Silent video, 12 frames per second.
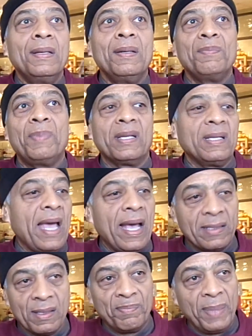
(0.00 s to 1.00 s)
But it
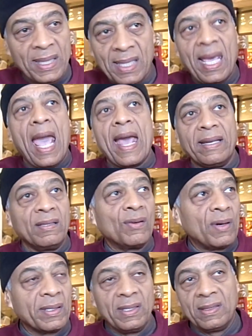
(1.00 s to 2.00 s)
has a big cannon
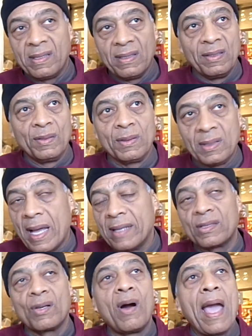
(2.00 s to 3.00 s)
on it. It's a little. I
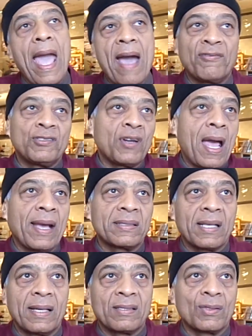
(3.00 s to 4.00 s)
saw half tracks.
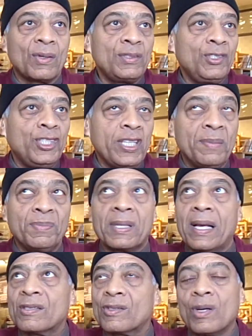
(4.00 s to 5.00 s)
I saw jeeps.
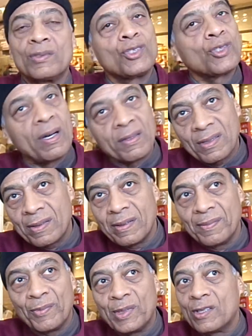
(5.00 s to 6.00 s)
I saw trucks
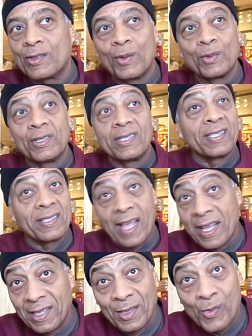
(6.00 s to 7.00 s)
with soldiers, just
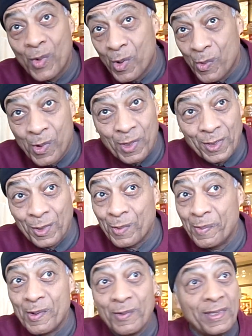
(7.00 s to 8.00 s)
like in the World War II
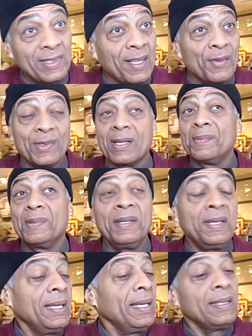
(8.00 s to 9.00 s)
movies. They would come.
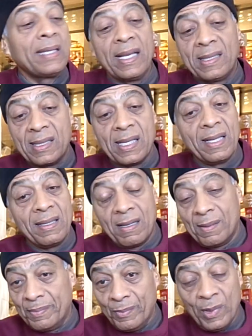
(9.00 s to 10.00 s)
They set
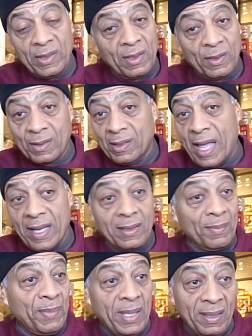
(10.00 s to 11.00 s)
up what looked like to
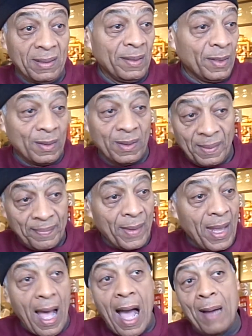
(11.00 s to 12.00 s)
be the little
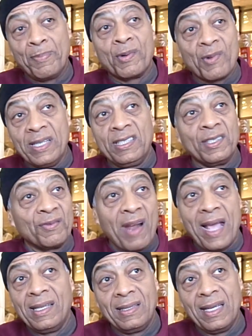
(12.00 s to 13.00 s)
operation
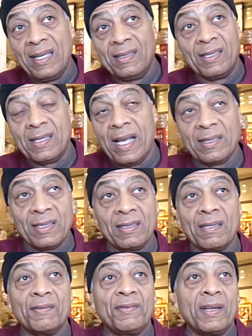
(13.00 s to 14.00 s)
right at the intersection
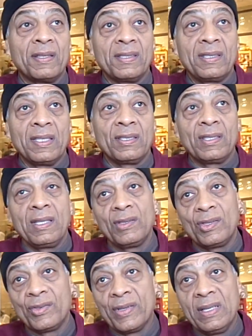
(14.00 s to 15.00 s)
of 16th
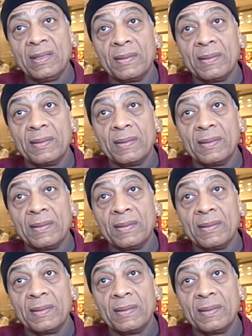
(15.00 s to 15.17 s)
Street,